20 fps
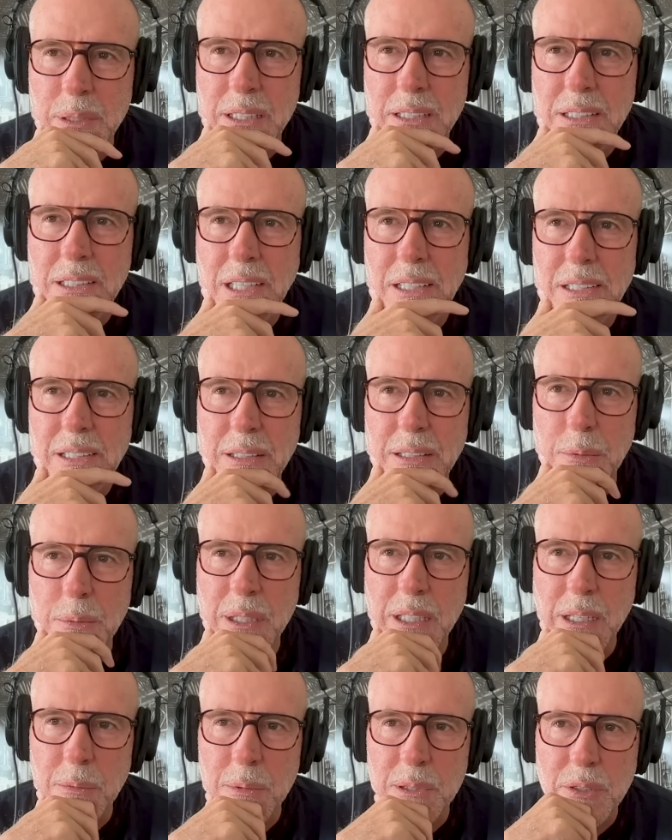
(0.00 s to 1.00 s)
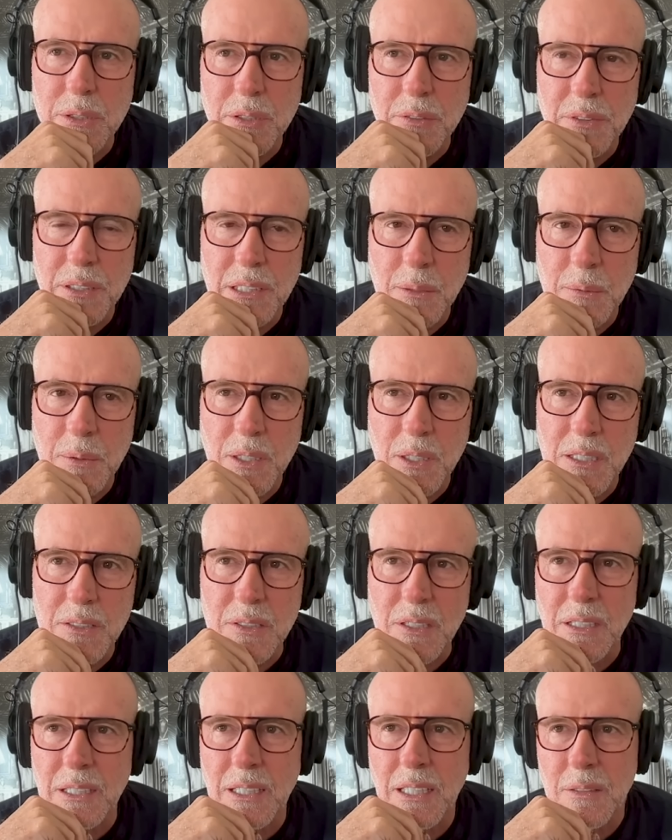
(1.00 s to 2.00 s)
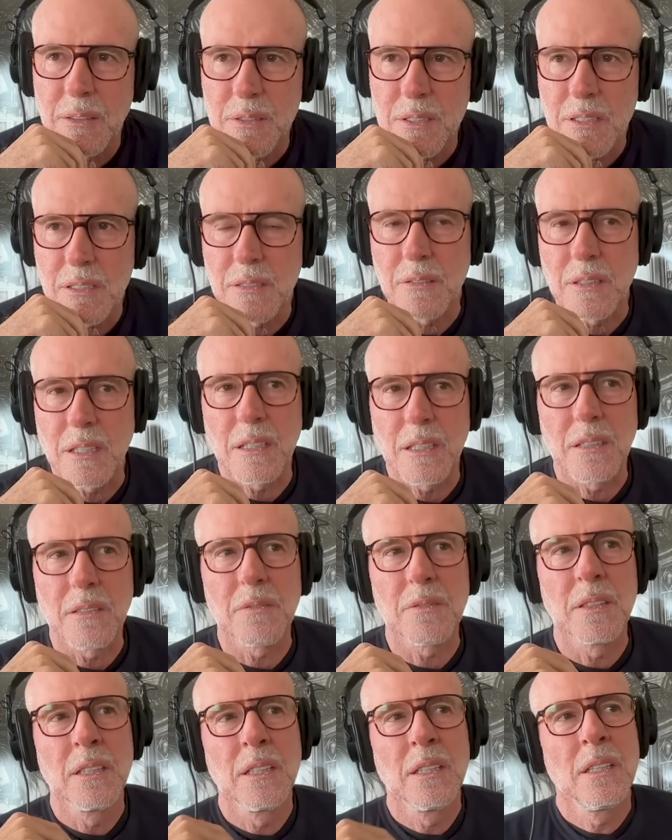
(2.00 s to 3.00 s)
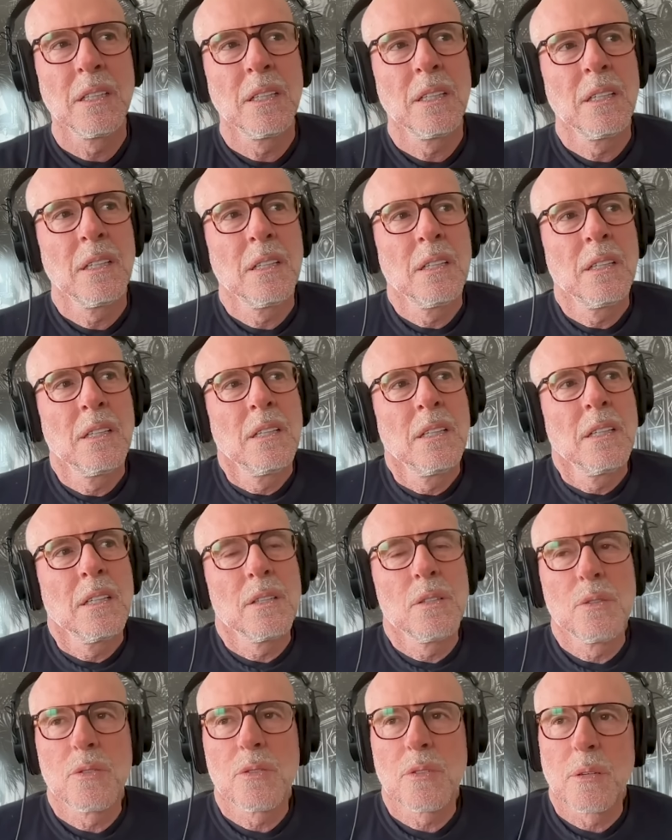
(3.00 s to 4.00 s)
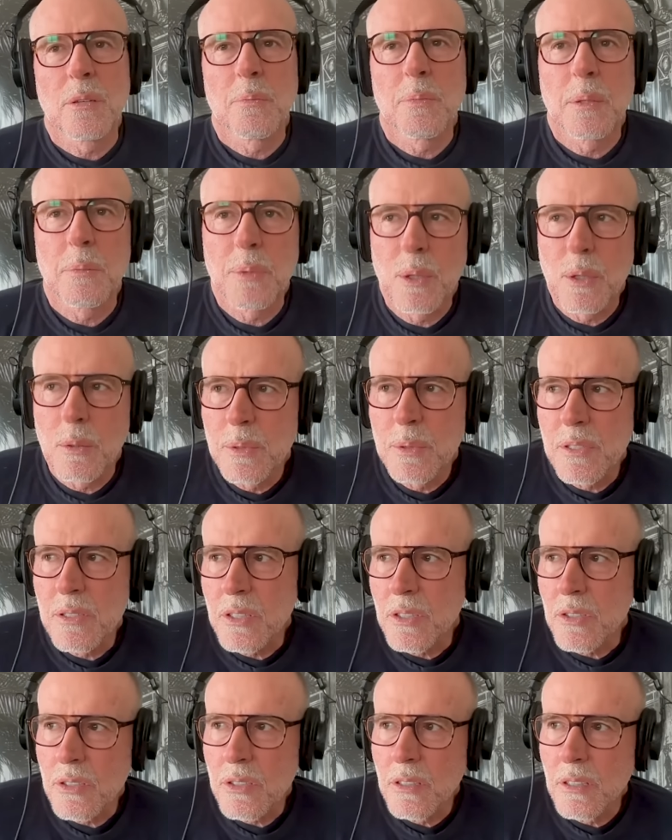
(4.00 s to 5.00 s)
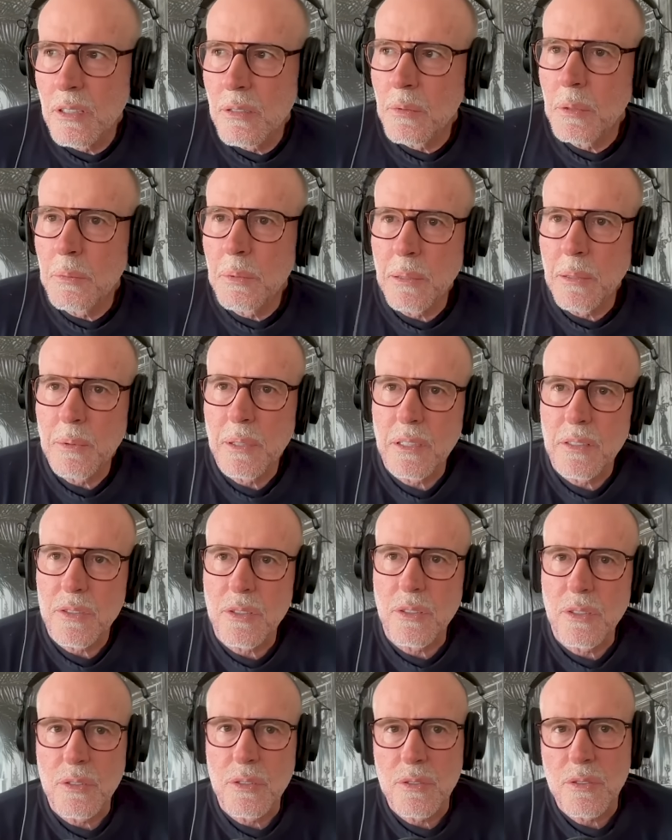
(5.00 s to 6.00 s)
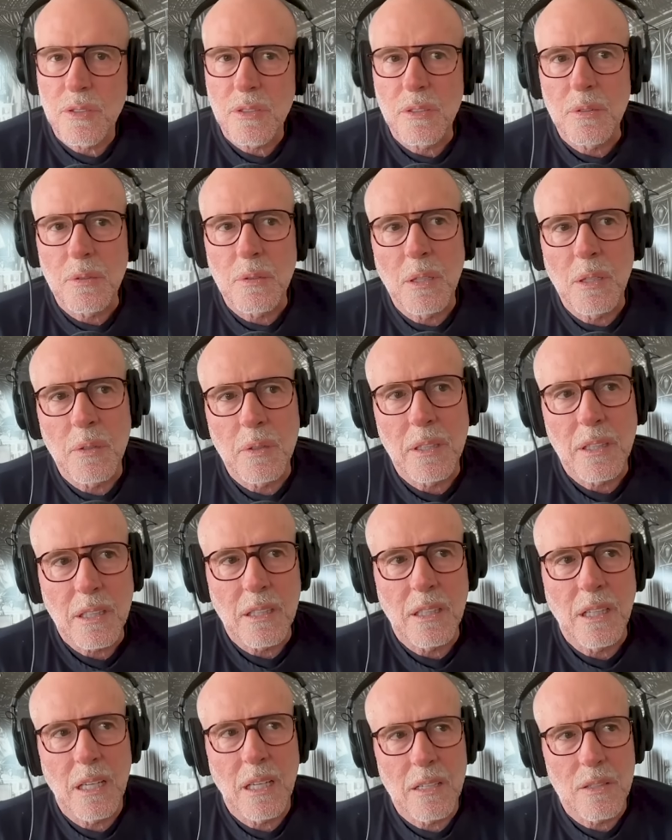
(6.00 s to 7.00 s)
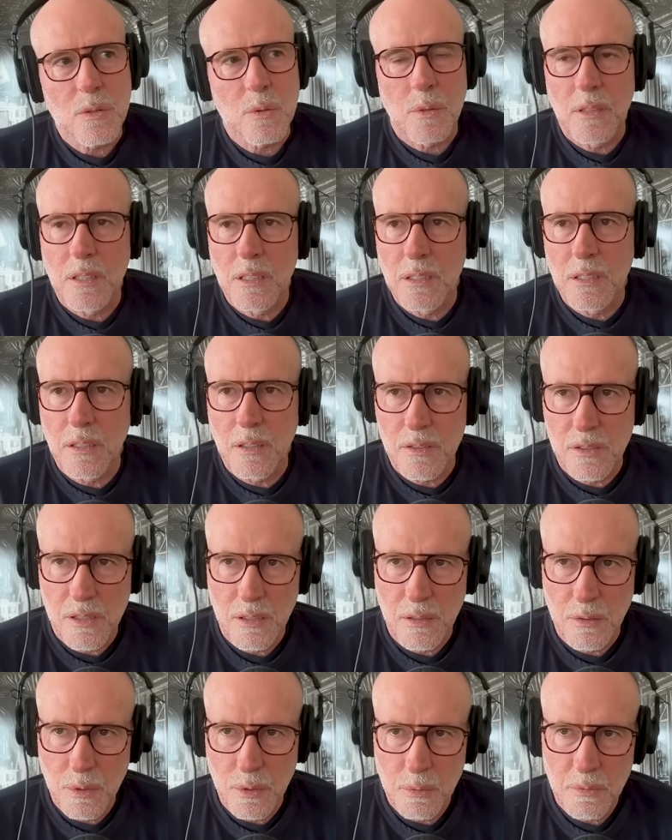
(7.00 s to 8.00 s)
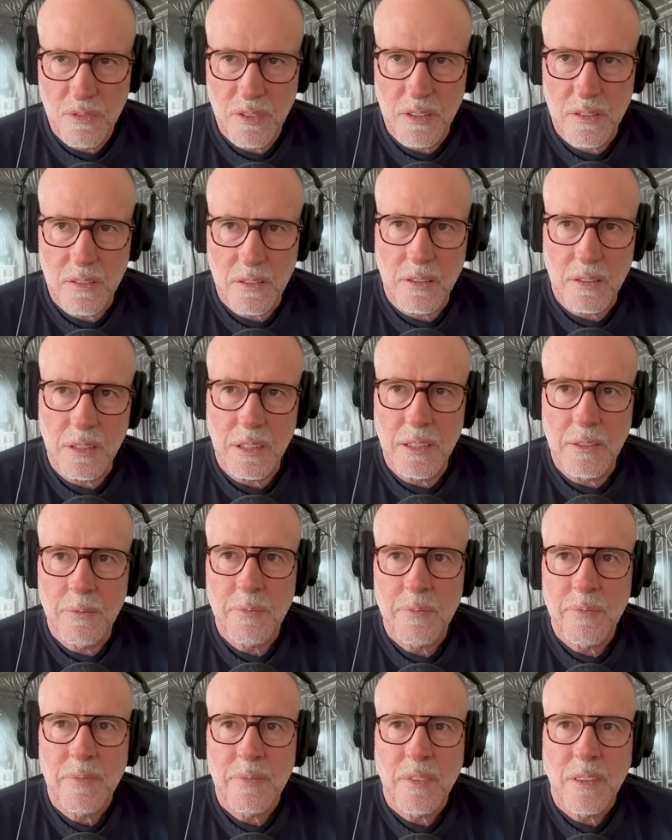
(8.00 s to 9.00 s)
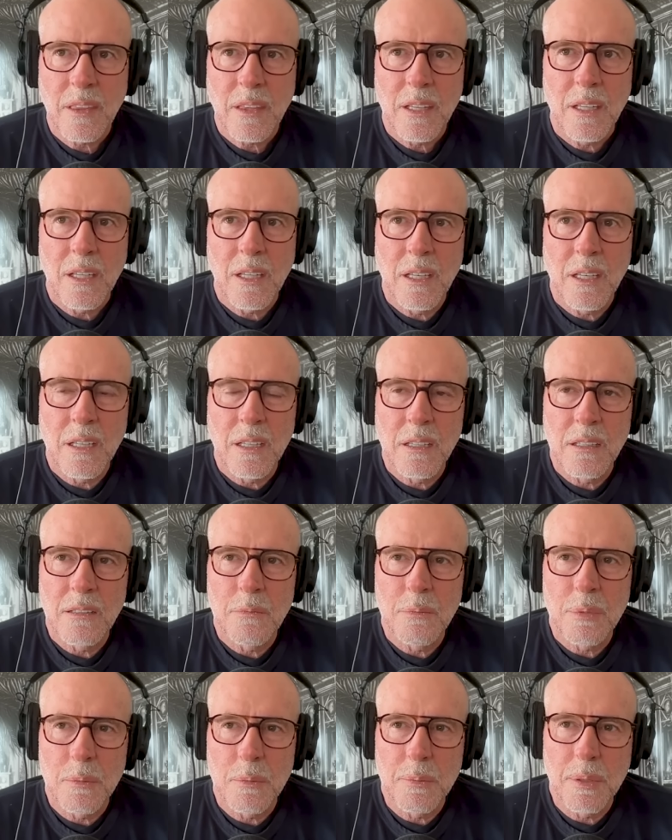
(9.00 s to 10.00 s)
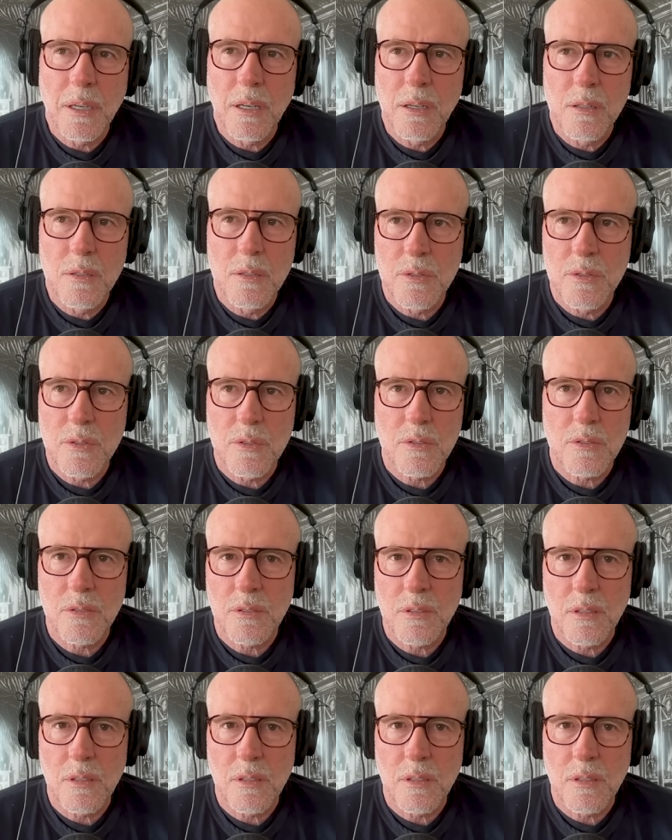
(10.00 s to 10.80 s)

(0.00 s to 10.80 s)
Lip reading: I think the big opportunity for Democrats right now is to kind of usurp the pole position that Republicans are used to owning, and that is we're the adults in the room fiscally, and propose,